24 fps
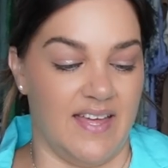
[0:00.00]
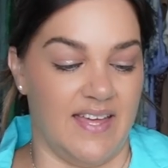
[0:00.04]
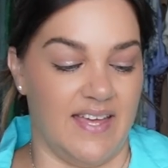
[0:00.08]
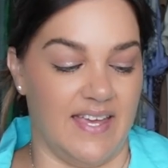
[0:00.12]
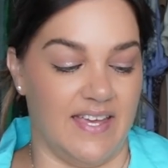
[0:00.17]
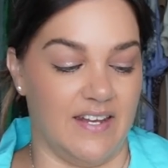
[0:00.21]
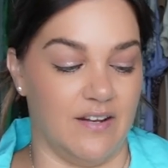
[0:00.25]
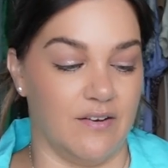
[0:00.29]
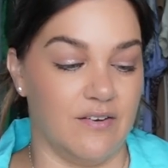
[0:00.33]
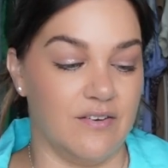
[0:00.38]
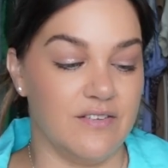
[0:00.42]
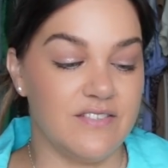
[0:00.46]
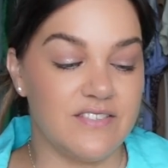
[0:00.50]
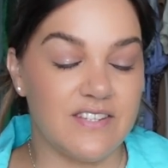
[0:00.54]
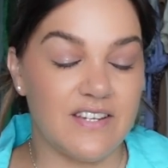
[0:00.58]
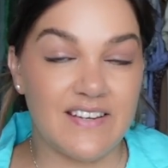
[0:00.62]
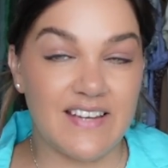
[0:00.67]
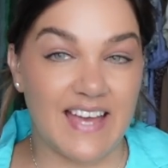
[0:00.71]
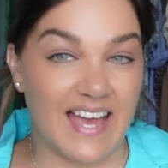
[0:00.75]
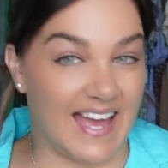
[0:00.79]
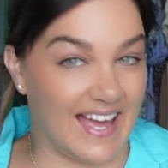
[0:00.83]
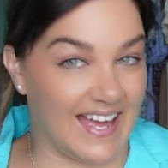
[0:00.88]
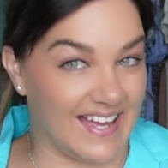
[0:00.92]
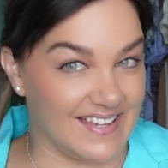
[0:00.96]
It also
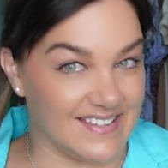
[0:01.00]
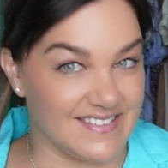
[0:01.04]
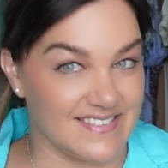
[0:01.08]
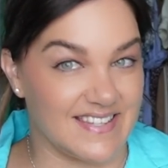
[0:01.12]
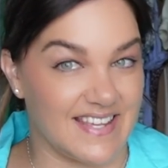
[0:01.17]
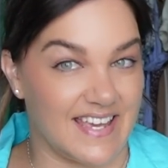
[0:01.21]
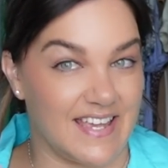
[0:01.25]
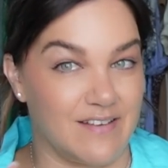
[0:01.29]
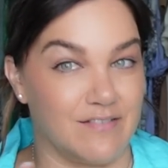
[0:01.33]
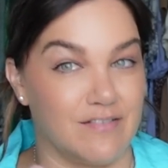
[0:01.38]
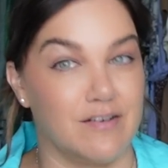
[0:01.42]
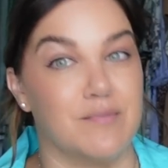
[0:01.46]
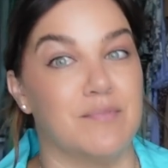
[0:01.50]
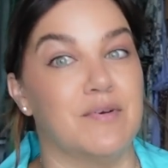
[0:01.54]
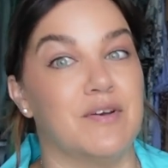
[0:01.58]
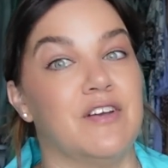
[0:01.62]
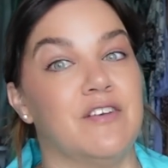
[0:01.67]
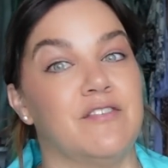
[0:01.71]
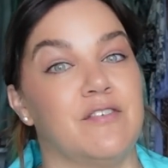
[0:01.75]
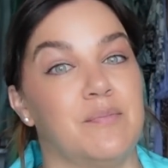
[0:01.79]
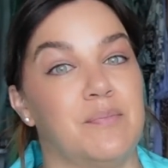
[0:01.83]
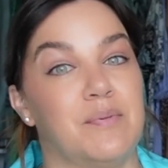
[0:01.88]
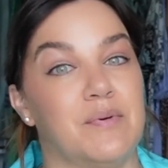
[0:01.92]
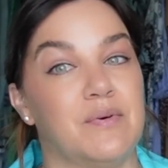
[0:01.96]
has a
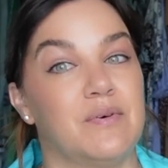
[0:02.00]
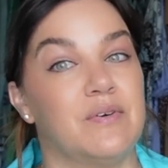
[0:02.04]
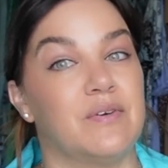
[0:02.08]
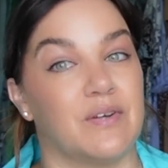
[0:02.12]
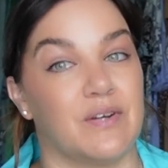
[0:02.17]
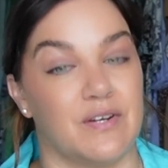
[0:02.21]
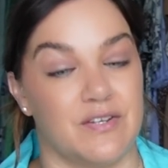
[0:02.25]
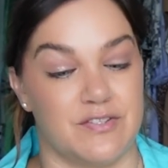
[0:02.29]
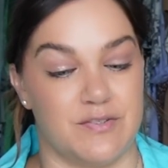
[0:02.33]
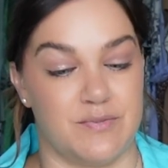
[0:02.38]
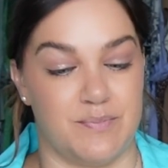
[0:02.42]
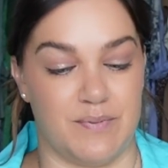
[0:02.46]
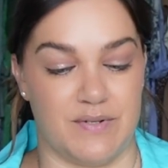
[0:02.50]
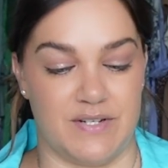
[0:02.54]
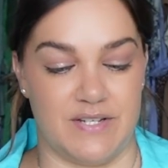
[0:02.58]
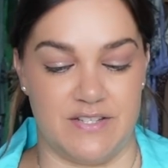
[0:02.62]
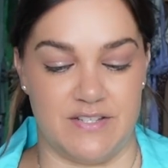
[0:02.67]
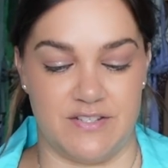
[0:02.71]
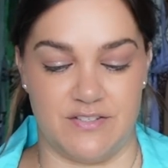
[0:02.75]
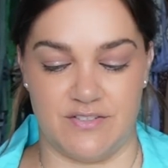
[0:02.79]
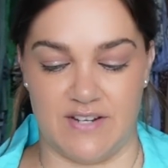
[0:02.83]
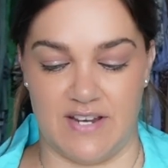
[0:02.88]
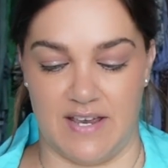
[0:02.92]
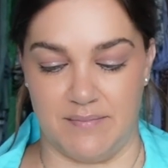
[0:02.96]
removable crossbody
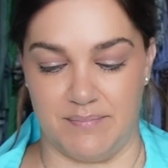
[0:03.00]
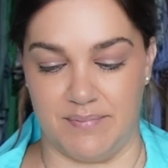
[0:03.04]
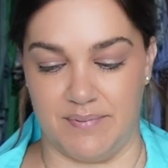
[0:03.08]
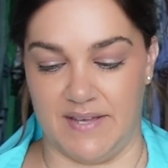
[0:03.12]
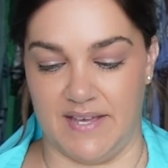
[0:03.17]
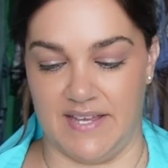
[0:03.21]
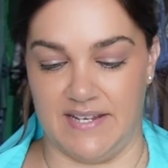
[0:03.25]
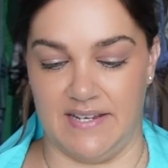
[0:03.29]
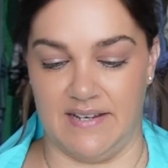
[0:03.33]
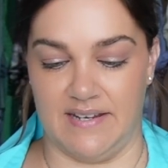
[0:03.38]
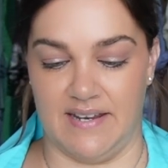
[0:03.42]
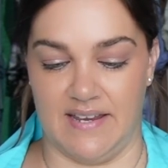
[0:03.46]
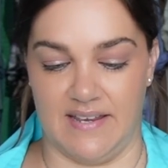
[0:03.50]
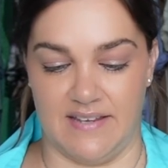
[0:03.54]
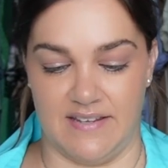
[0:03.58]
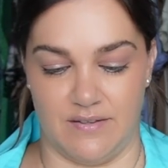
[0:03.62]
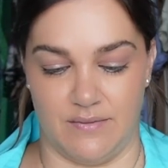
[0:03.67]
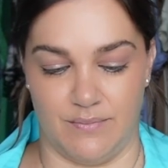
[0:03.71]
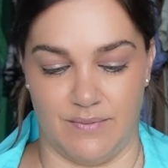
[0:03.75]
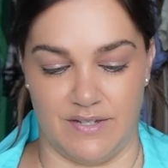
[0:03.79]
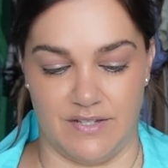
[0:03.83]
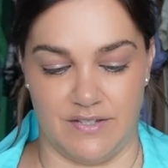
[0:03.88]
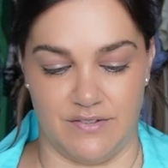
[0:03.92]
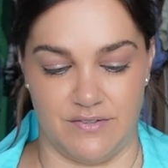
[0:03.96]
strap, and it
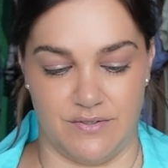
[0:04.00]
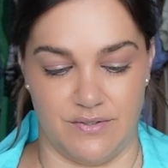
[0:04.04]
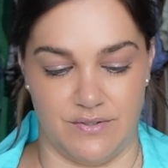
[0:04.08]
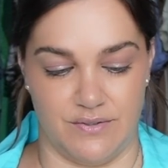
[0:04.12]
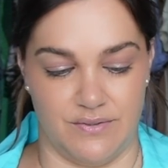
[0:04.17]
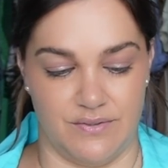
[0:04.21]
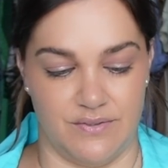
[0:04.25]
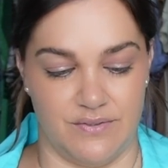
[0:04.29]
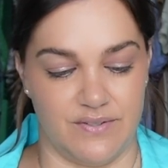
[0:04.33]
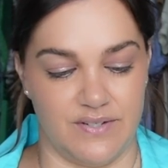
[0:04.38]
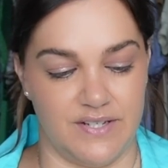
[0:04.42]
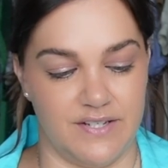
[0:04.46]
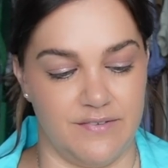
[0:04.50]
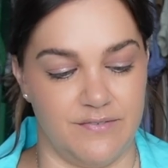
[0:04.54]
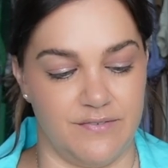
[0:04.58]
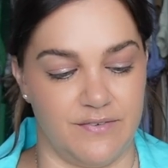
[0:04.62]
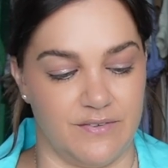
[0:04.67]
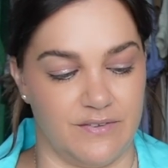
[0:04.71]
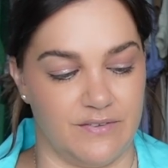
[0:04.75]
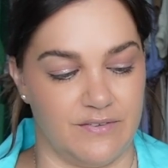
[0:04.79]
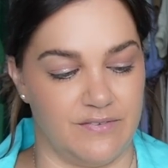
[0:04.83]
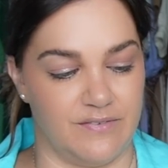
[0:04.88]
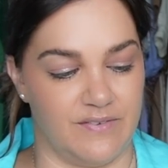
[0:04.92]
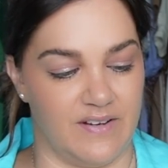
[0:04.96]
has 1, 2, 3,
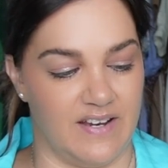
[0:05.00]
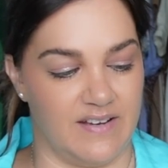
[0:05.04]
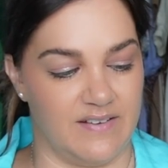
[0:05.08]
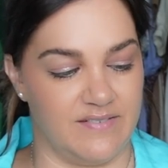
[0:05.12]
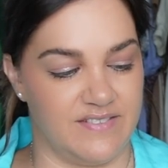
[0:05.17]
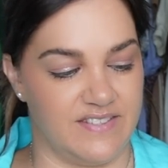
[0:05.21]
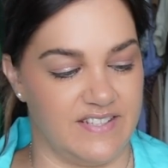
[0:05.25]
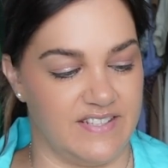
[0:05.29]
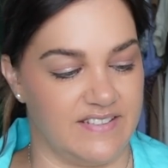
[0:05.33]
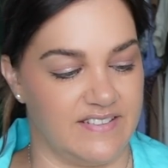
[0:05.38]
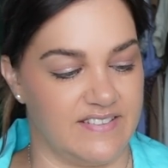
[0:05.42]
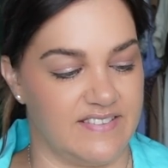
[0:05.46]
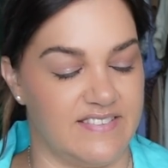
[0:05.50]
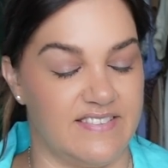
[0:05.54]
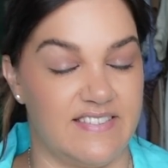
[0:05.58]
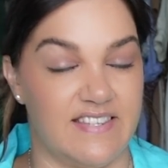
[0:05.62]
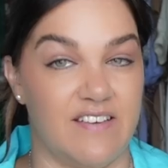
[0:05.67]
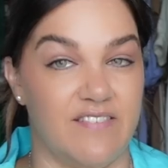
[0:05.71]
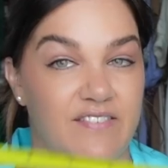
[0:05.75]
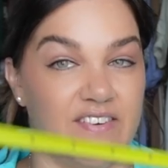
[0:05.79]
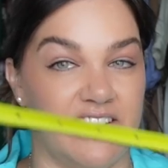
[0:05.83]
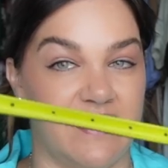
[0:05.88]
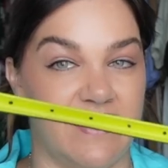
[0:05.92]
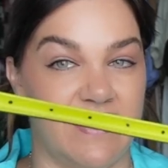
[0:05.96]
4, 5, 6,
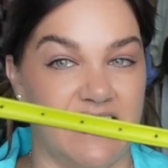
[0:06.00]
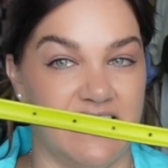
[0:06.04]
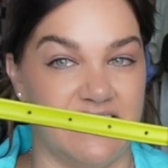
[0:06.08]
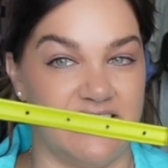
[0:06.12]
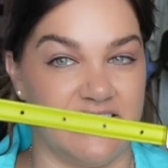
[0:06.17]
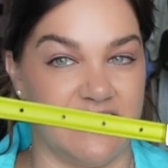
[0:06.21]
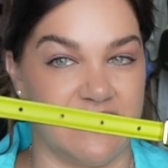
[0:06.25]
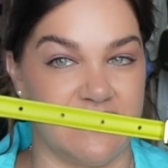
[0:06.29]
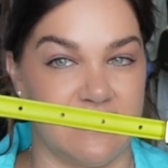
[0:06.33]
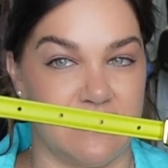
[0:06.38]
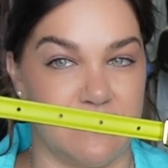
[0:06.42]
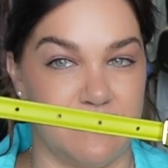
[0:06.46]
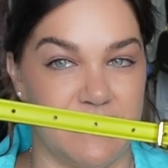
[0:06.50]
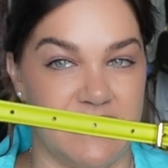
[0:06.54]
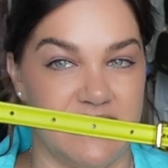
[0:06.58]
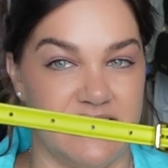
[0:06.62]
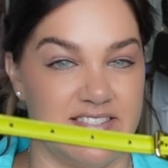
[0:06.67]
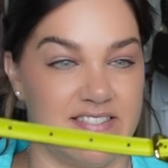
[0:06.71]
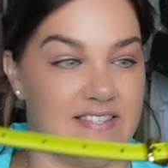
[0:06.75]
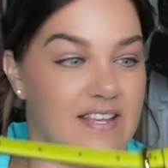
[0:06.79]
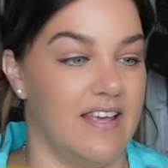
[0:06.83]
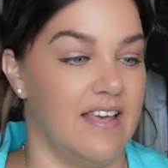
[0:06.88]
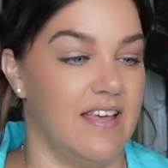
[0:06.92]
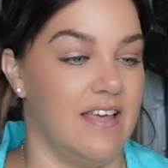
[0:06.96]
7
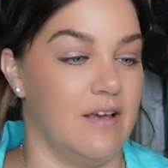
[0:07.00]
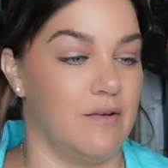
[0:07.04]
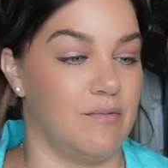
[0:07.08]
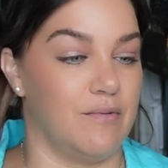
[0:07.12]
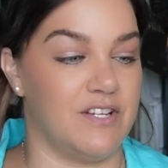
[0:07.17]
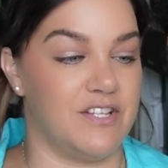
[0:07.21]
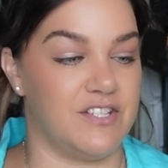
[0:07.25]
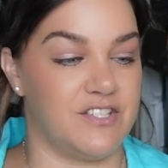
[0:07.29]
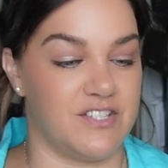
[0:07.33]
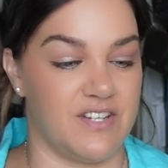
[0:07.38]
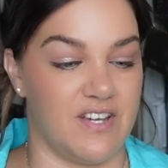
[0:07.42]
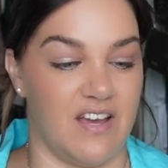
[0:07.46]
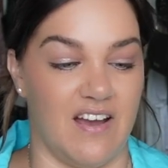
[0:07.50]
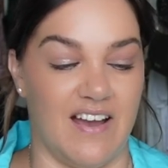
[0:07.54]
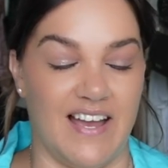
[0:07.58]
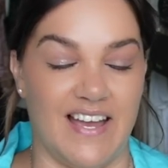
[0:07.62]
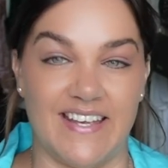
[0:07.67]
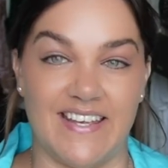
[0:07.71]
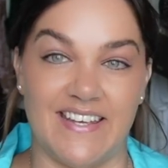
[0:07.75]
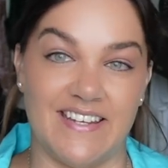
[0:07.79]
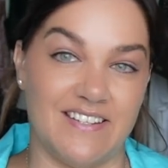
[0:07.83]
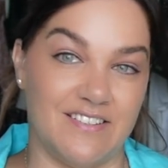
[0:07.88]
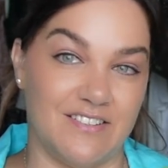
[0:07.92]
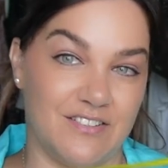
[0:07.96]
adjustments, which
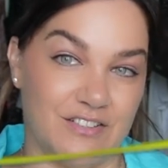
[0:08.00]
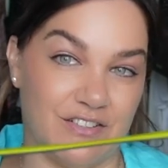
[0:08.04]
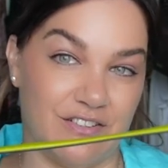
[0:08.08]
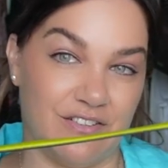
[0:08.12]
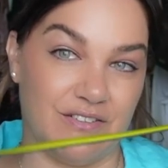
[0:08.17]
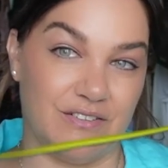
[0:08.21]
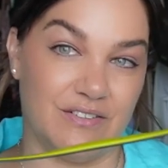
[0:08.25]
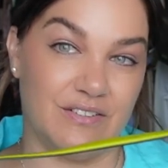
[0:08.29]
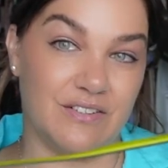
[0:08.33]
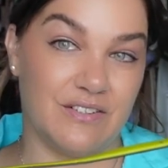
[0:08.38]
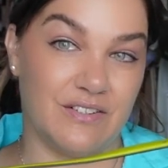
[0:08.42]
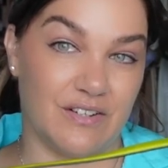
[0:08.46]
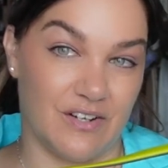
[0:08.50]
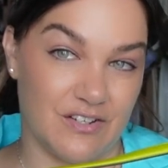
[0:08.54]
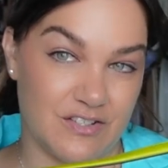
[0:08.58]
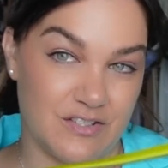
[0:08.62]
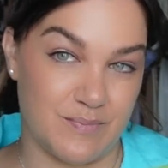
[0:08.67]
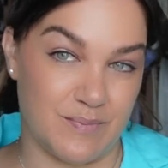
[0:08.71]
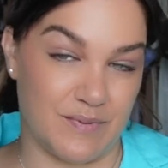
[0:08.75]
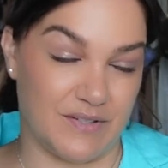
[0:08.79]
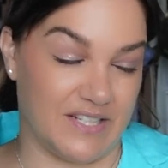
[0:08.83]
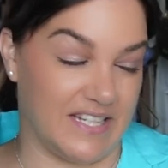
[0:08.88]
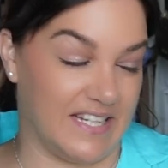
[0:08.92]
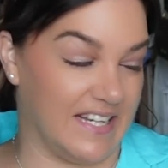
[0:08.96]
I can do
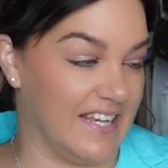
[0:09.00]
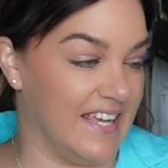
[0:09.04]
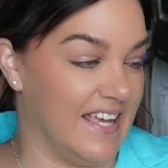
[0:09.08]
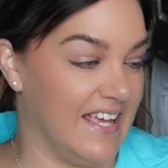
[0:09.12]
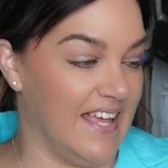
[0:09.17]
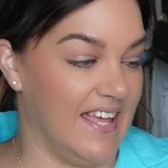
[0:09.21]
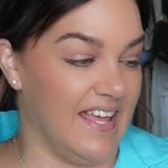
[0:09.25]
crossbody.